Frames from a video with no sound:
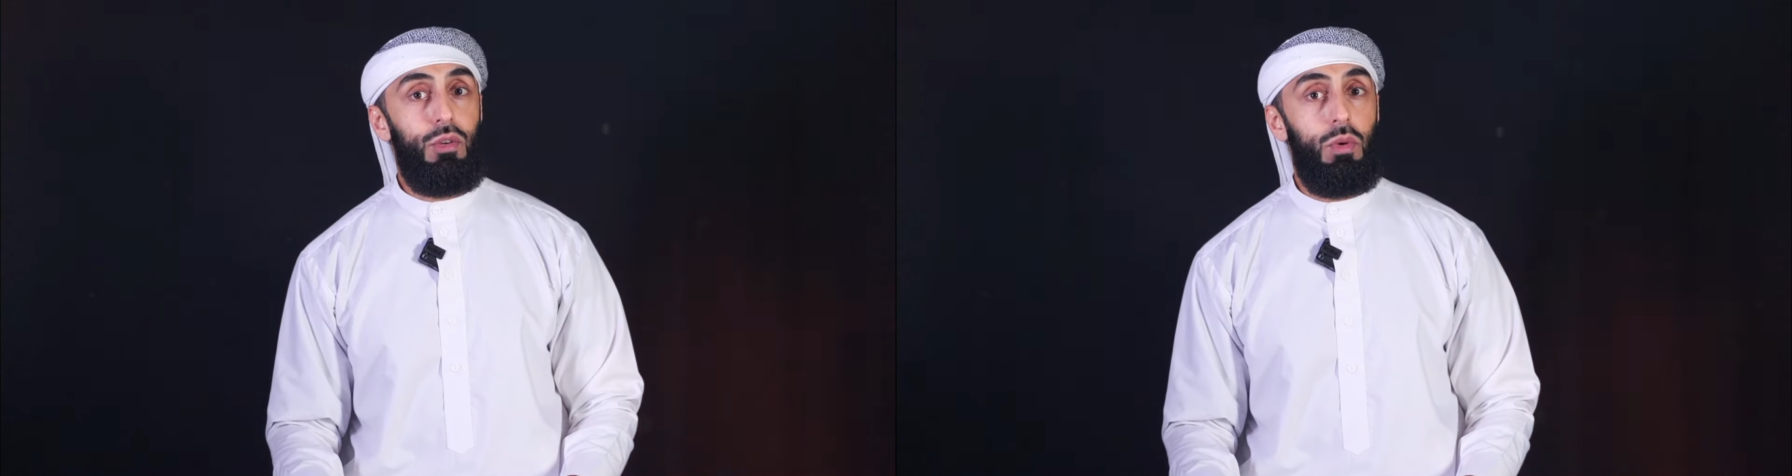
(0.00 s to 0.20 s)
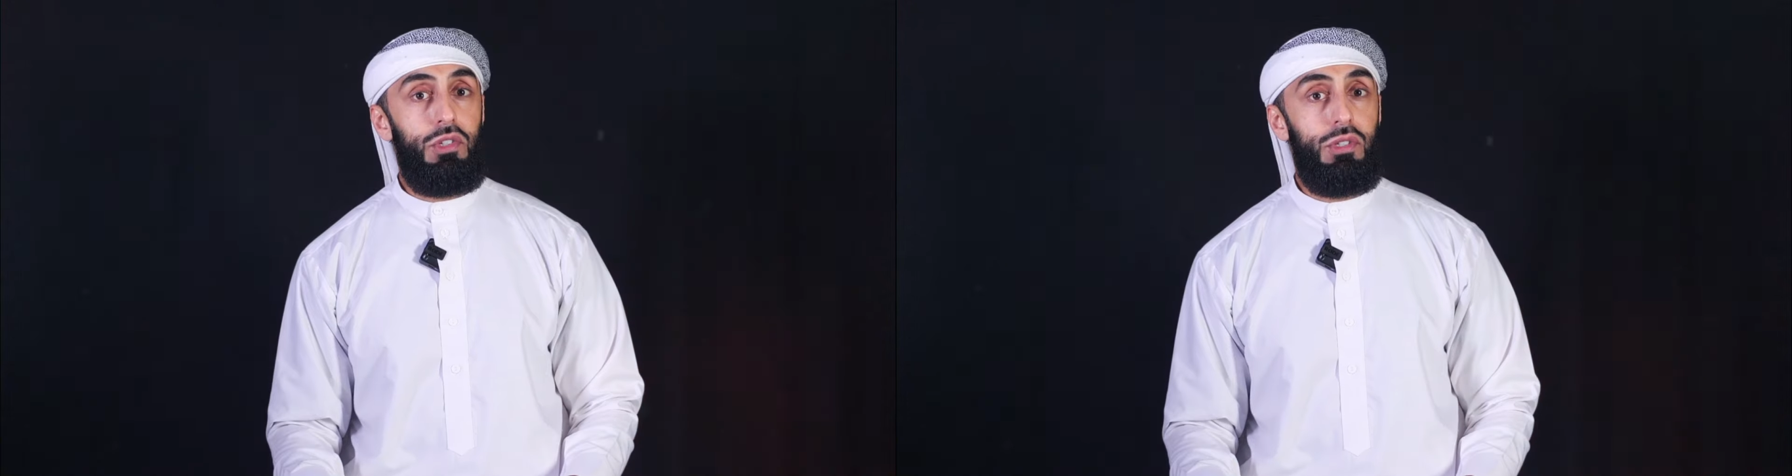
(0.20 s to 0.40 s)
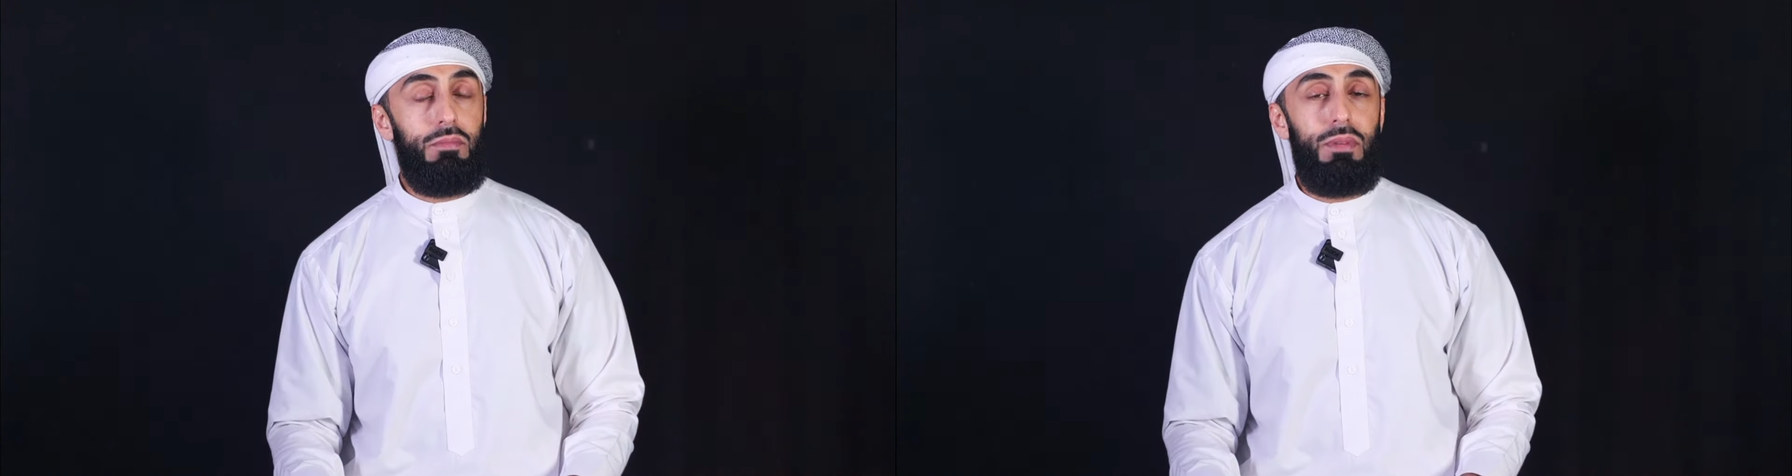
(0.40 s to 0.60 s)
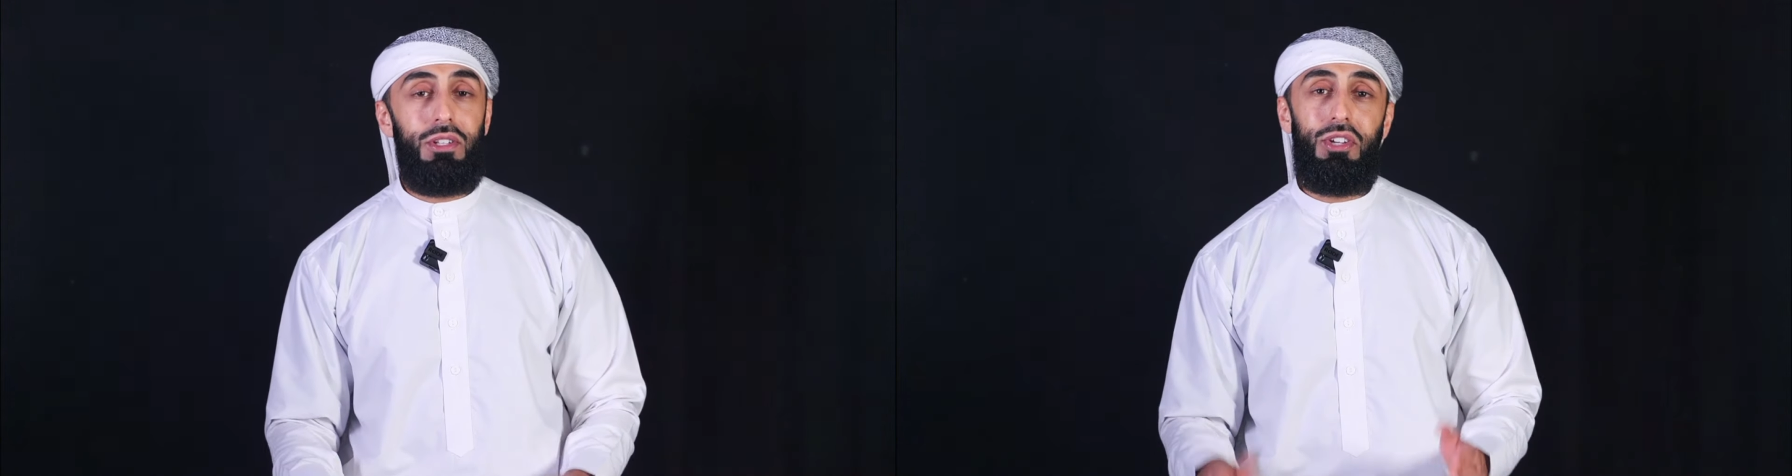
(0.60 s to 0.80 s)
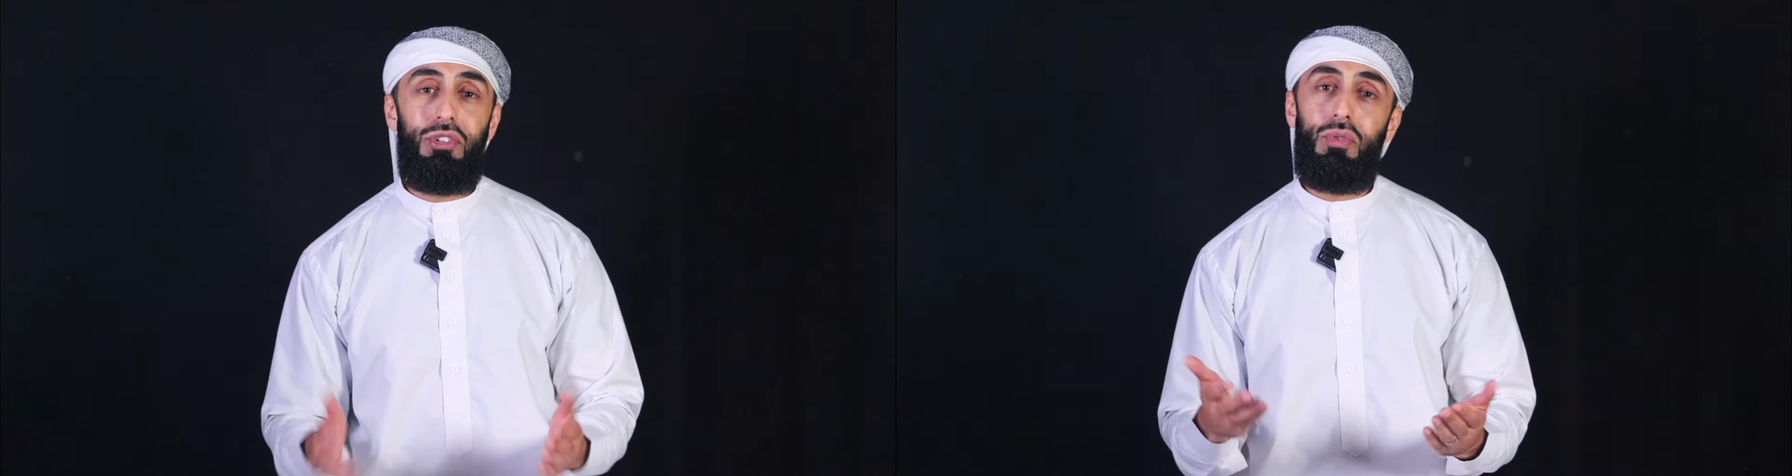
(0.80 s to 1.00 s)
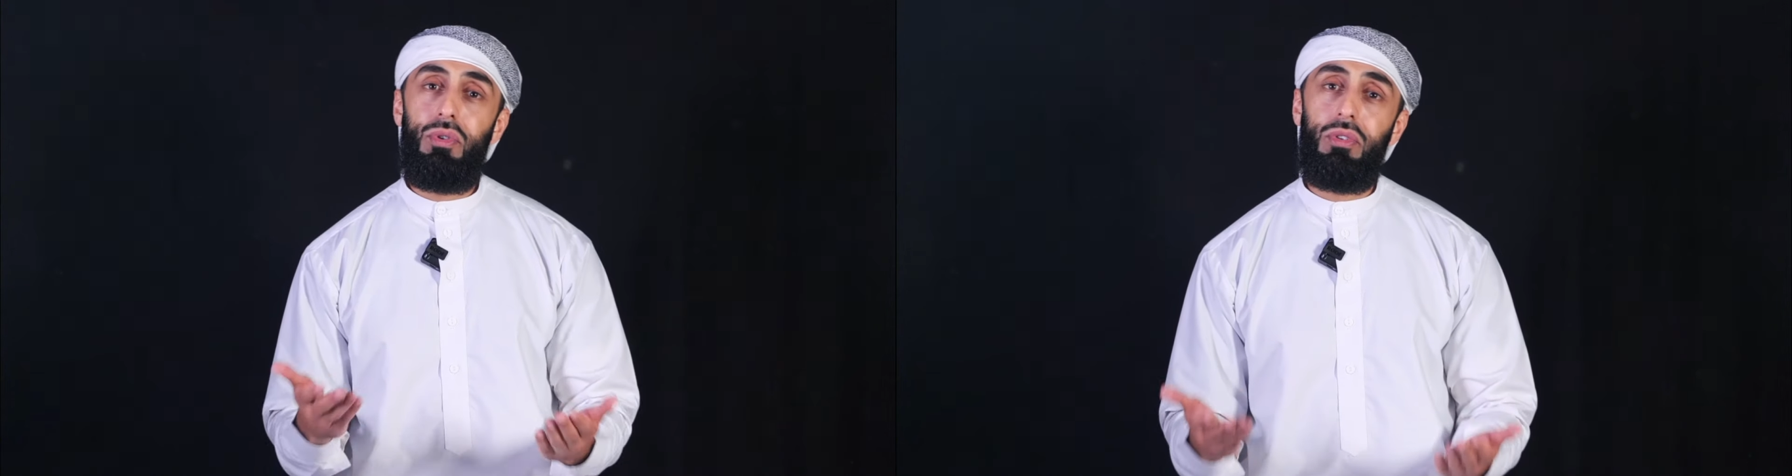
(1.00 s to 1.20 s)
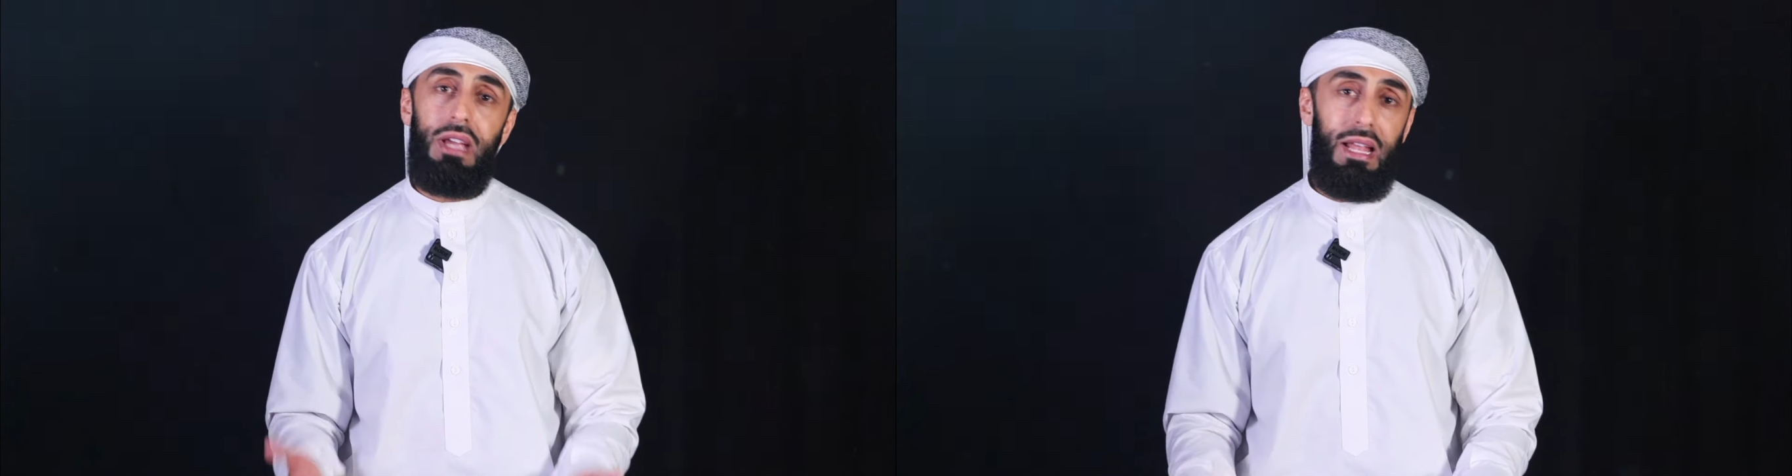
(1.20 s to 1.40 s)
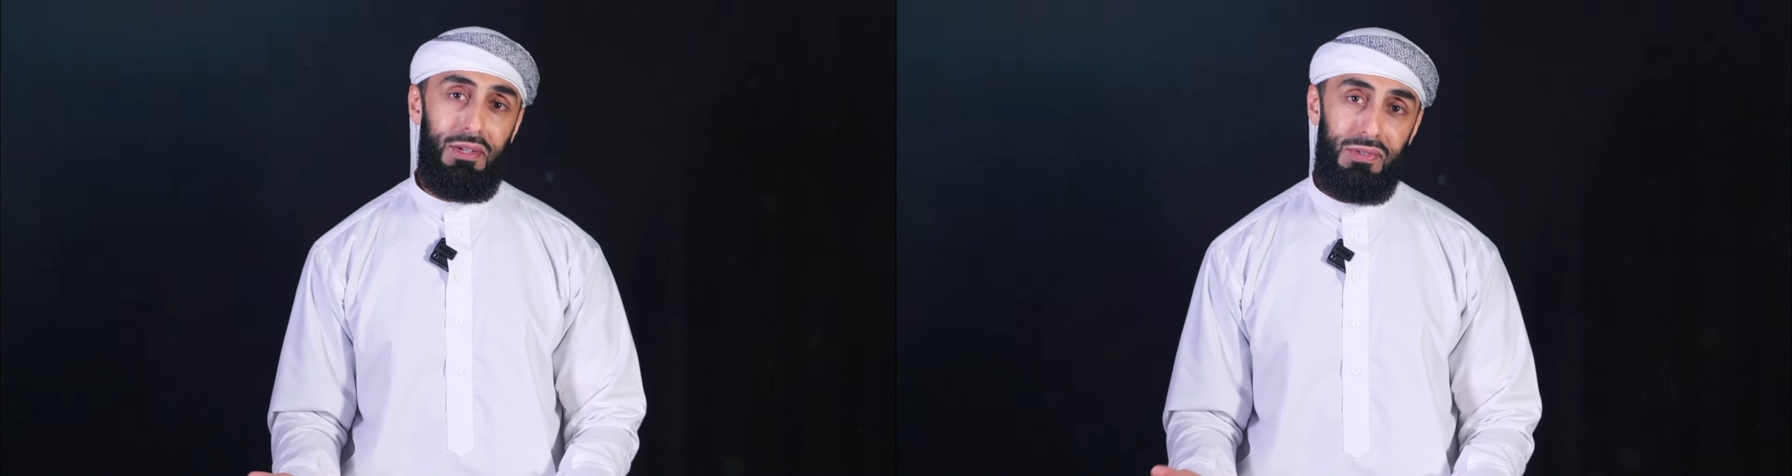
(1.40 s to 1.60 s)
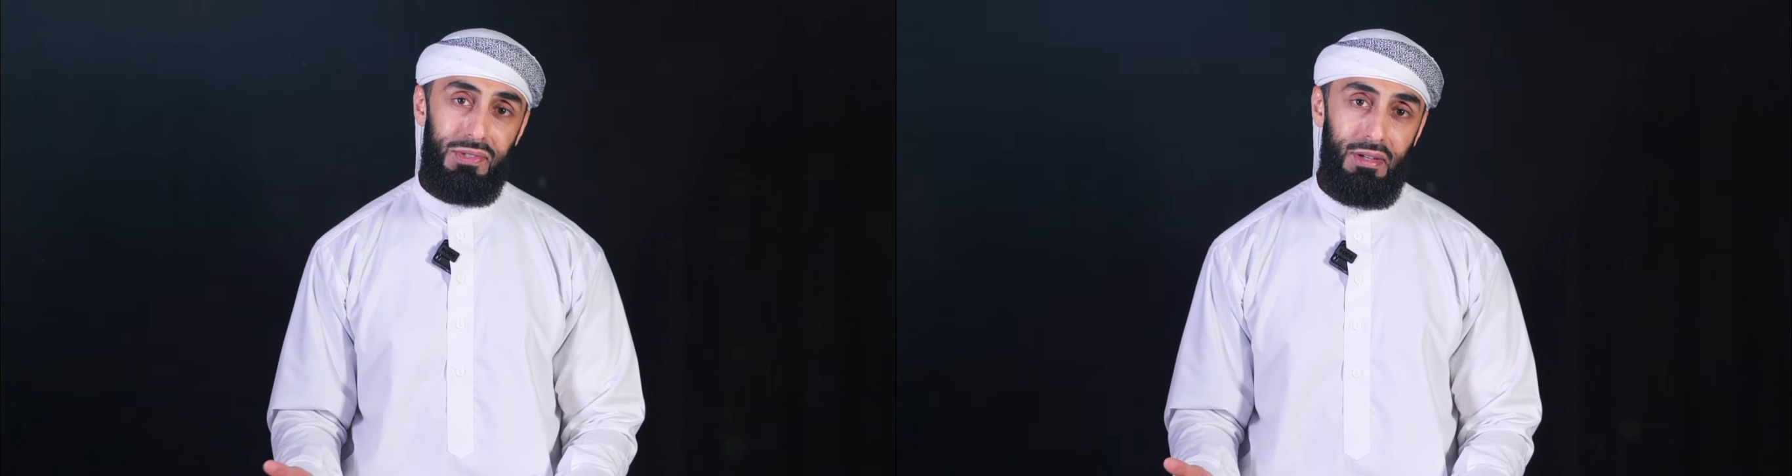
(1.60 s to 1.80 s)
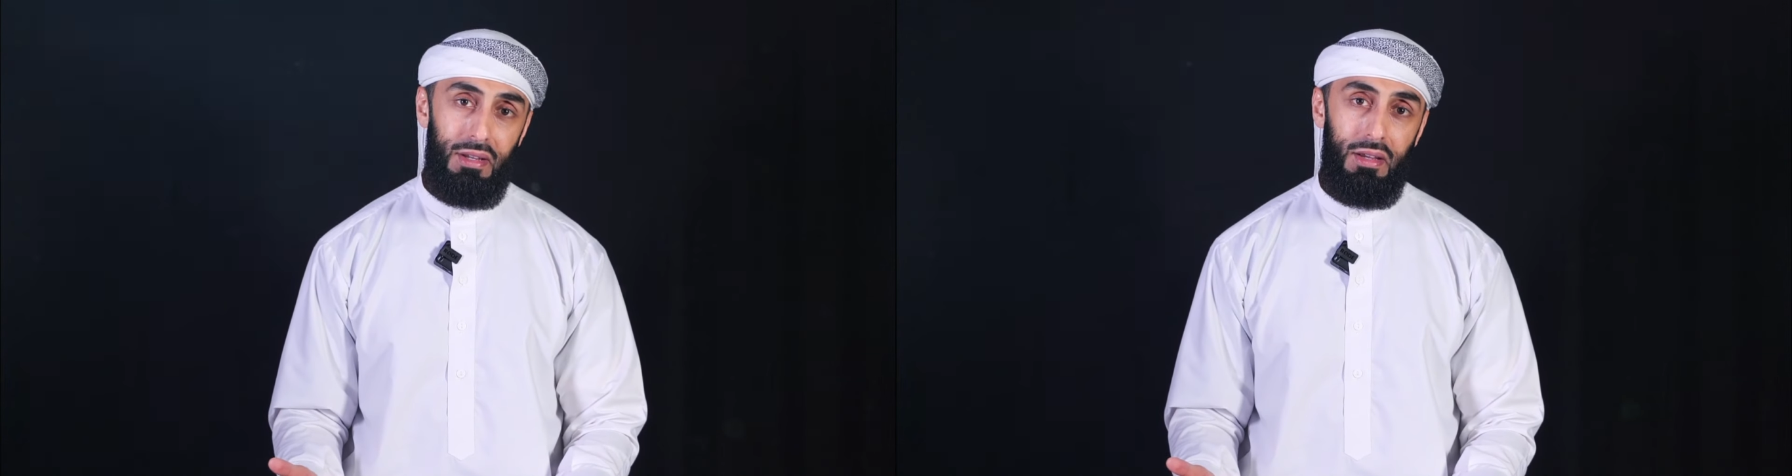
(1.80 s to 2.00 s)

the question, "But did you not tell us